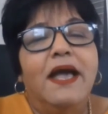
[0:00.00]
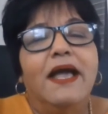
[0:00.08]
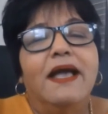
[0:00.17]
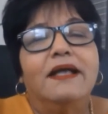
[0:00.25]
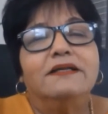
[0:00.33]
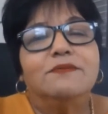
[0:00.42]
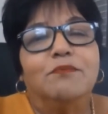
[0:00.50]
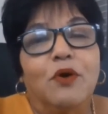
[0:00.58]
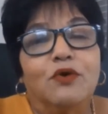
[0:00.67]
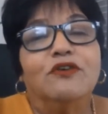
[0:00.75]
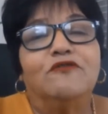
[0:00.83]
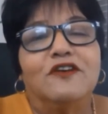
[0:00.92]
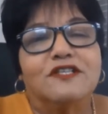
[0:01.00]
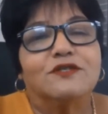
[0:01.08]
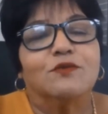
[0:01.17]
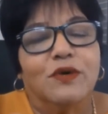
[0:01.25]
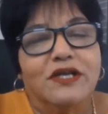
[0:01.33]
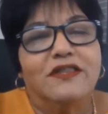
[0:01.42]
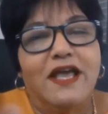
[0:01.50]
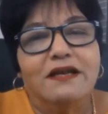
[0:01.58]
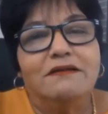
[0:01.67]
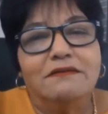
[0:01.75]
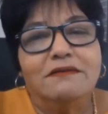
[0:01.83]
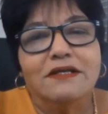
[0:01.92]
And both of us were
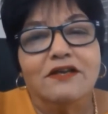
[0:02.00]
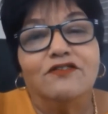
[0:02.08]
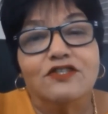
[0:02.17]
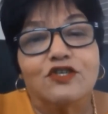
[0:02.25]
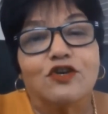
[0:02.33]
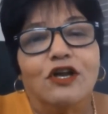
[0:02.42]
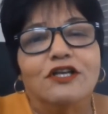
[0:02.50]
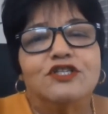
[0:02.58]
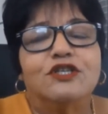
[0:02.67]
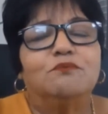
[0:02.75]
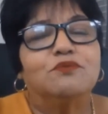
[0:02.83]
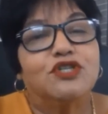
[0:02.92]
then given scholarship,